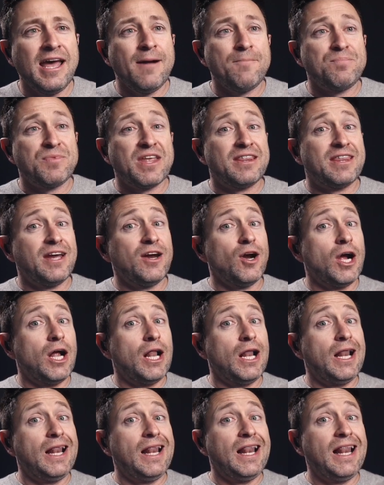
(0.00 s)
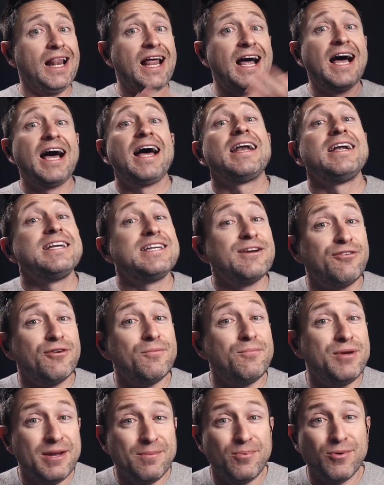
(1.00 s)
that there are a lot of
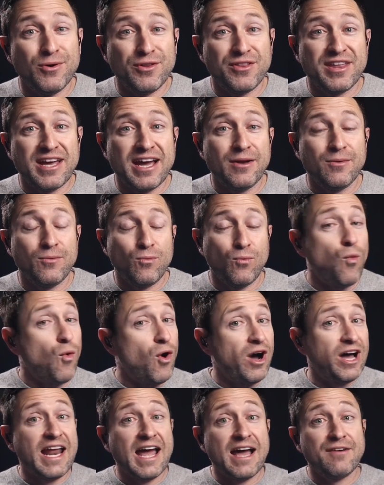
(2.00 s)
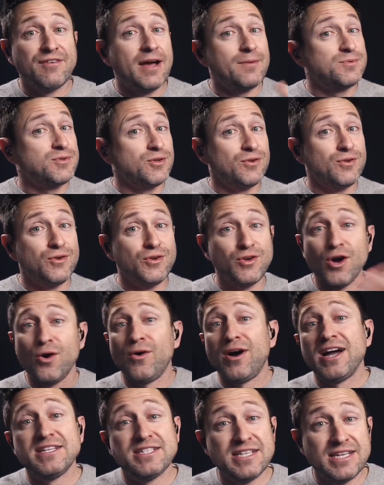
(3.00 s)
different people that, one, have absolutely
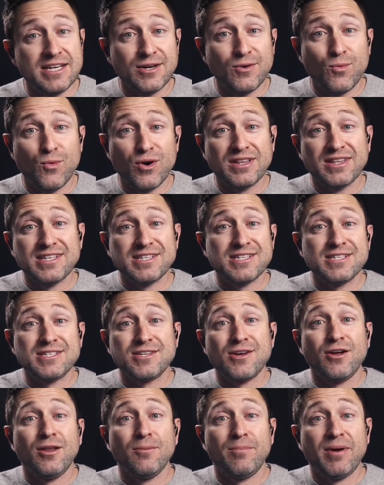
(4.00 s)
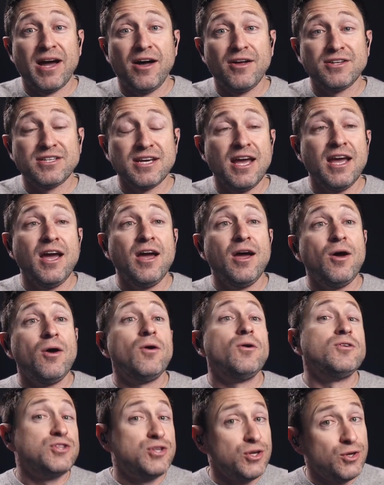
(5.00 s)
no idea what this is all about,
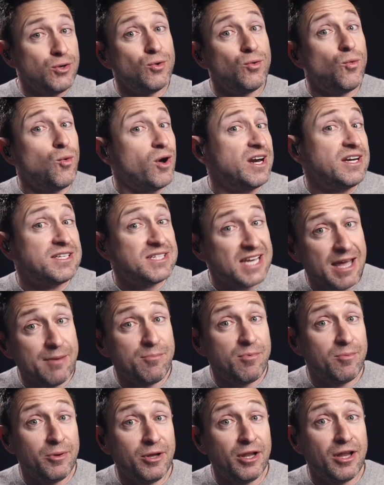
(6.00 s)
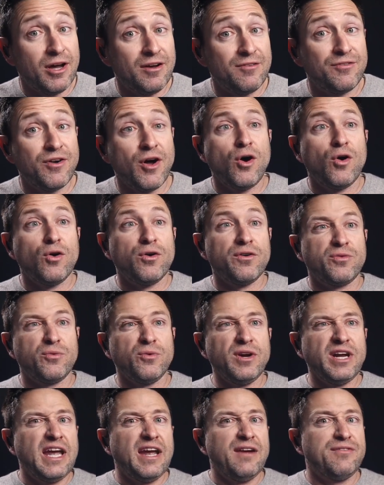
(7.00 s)
two, what it's capable of, or
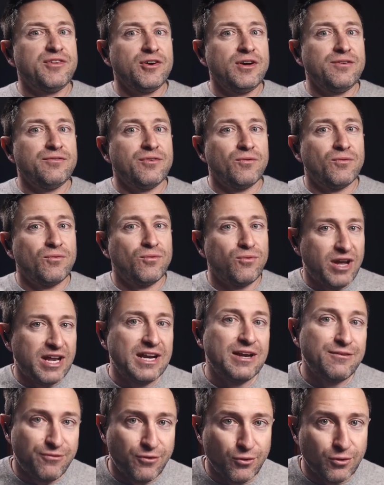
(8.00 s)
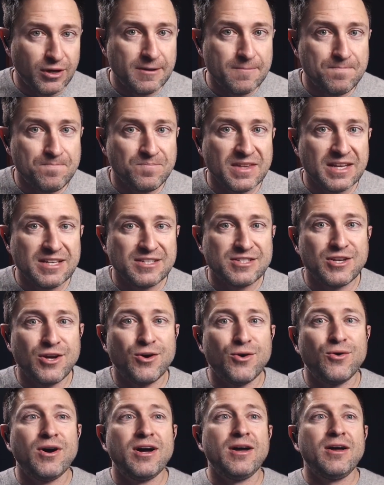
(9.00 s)
three, if they're even ready for it.
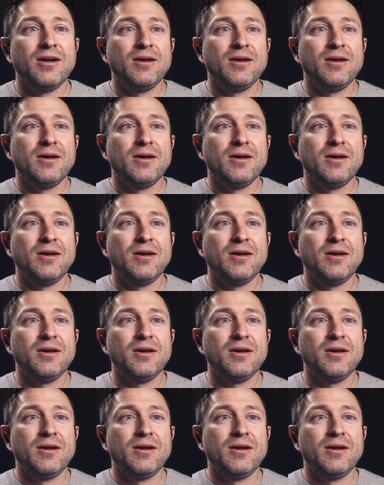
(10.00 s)
So